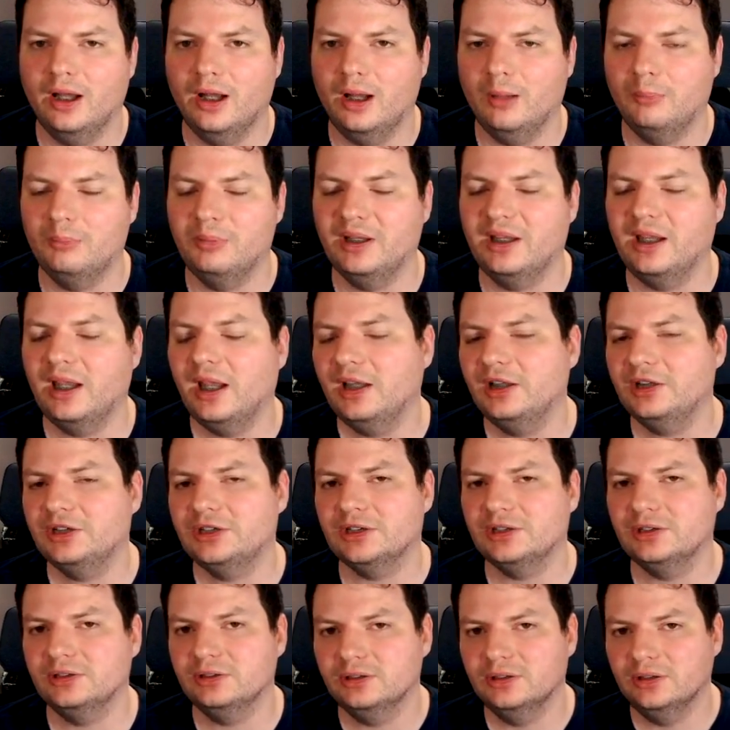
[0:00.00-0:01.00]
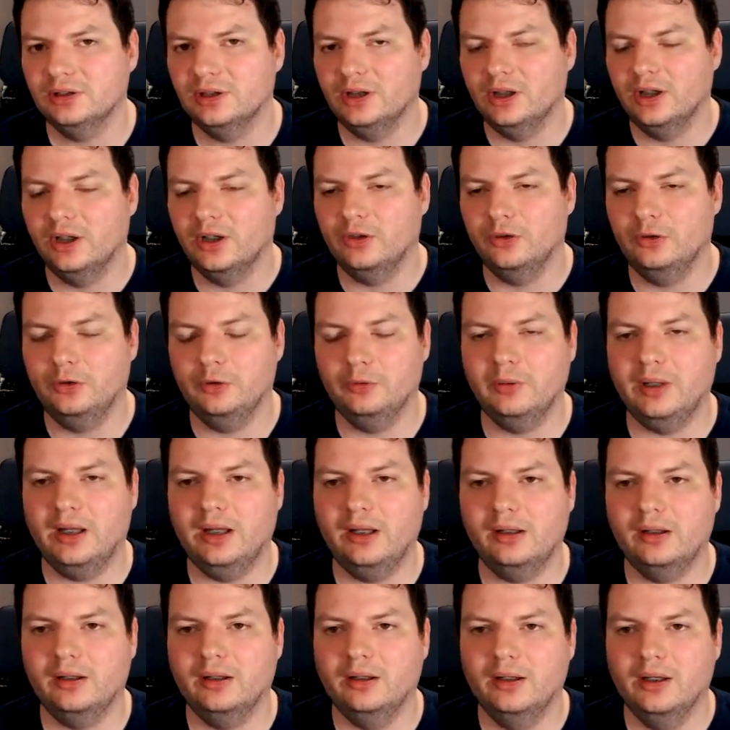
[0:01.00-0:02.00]
applications
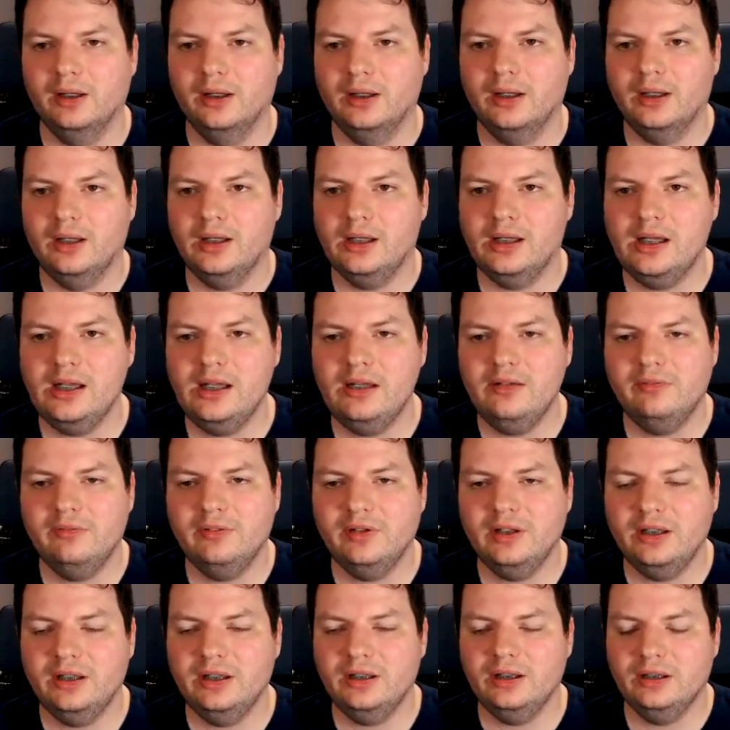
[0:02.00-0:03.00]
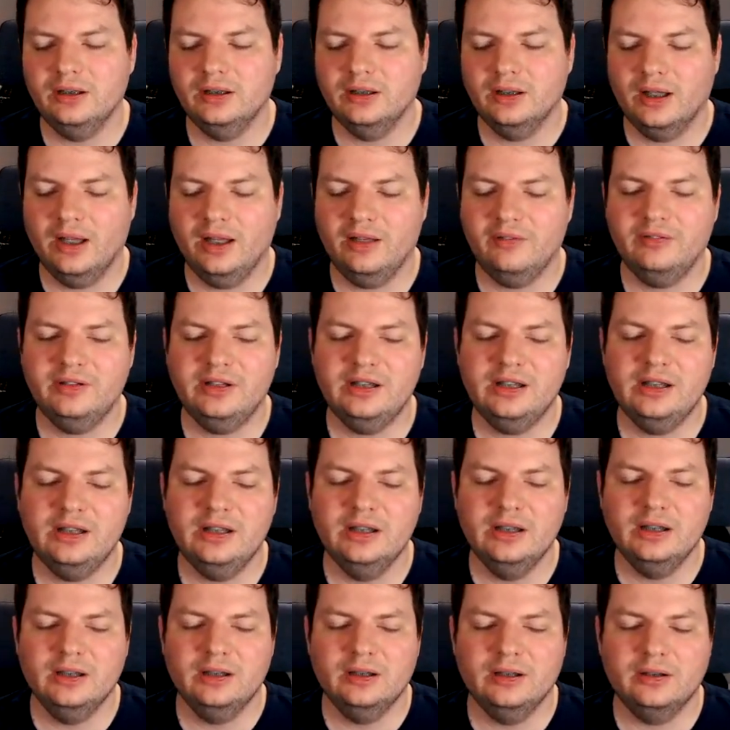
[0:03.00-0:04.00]
doing heavy
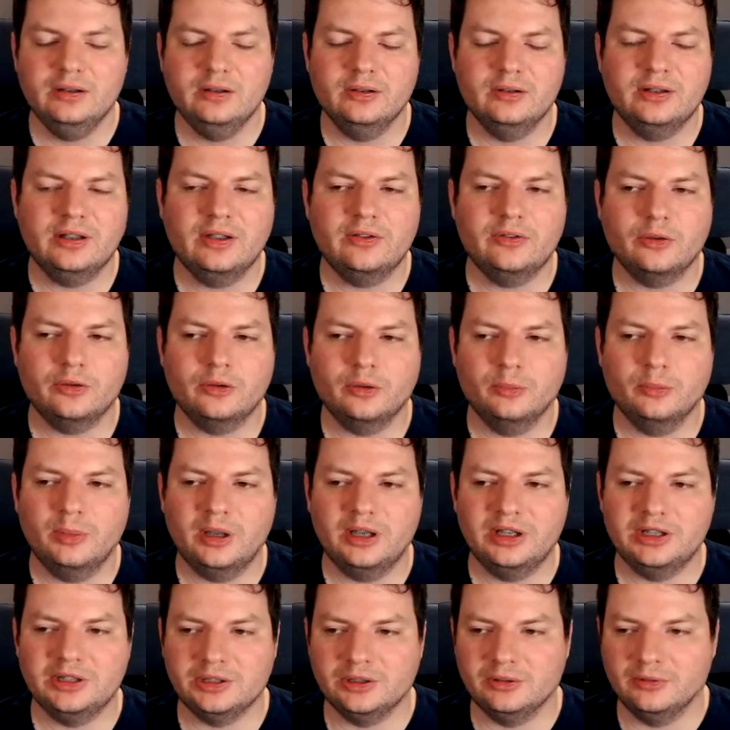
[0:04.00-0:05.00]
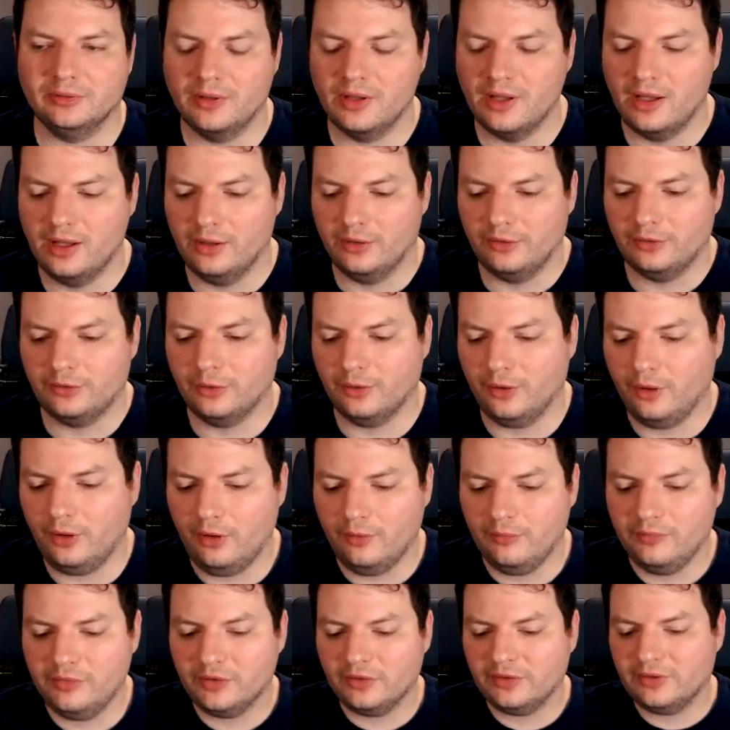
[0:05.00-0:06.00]
test automation. So
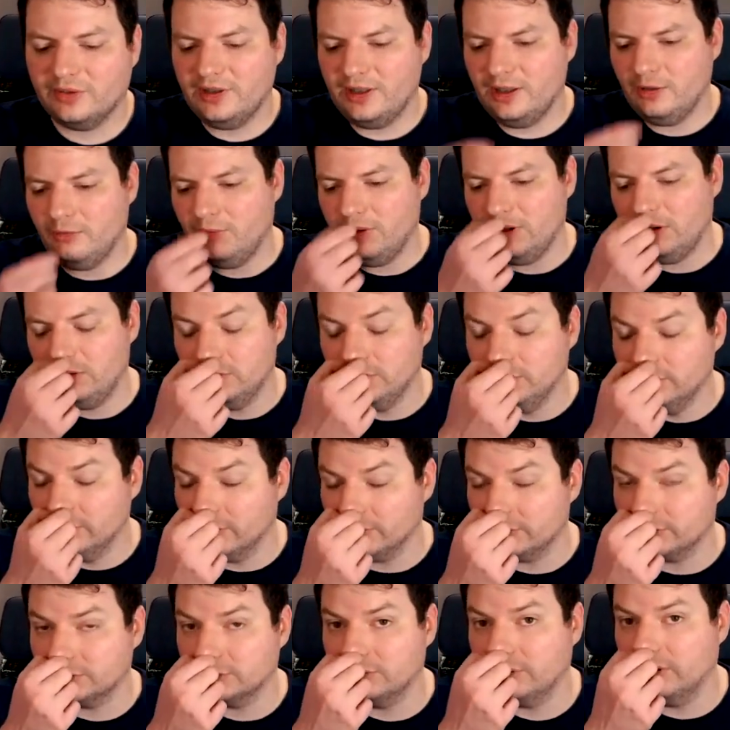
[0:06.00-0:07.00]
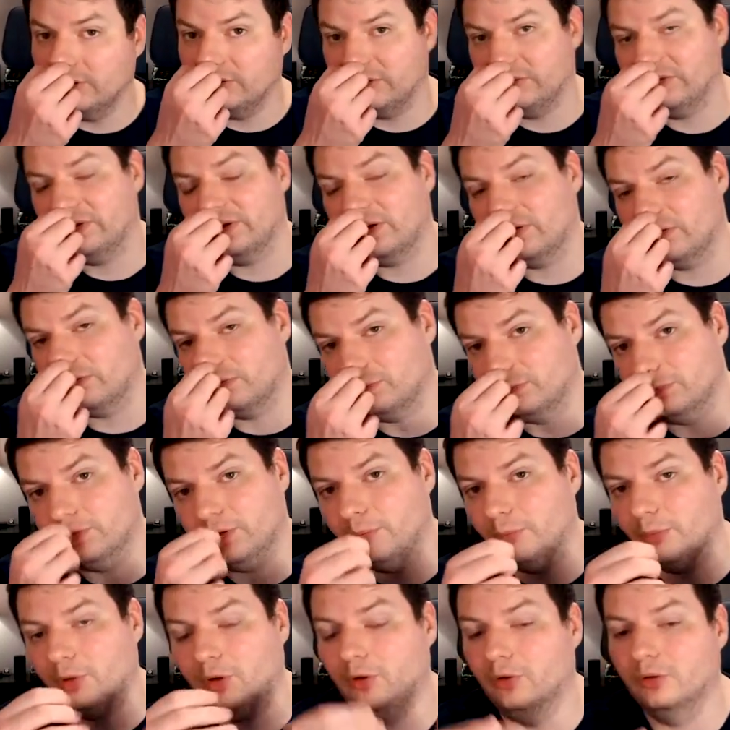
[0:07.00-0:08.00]
obviously we do not run this
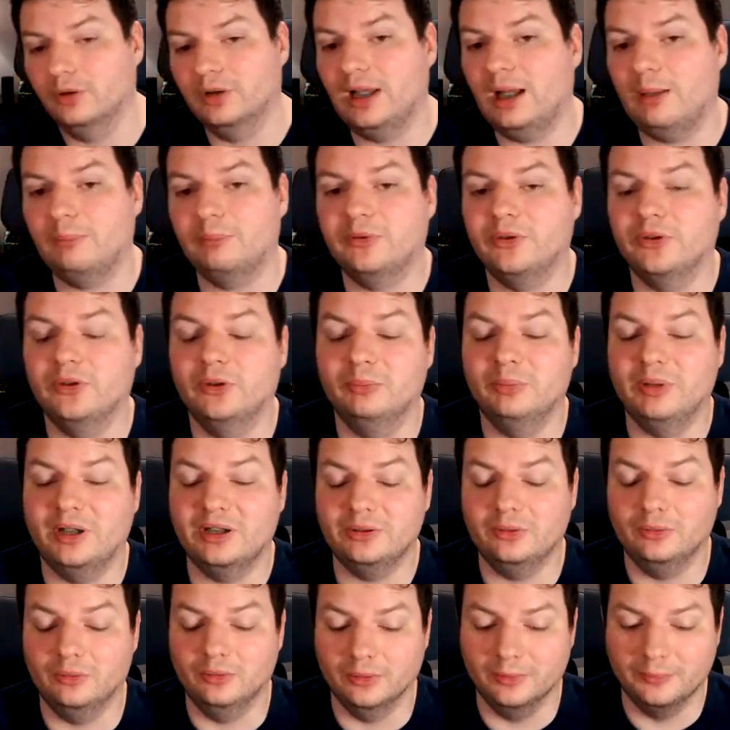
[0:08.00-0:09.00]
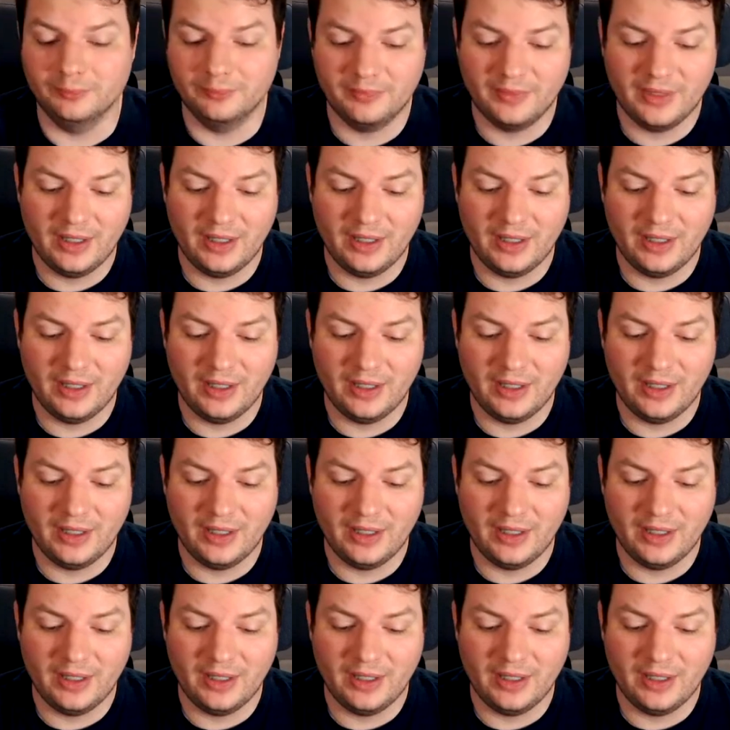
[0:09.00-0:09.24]
from our laptop at all.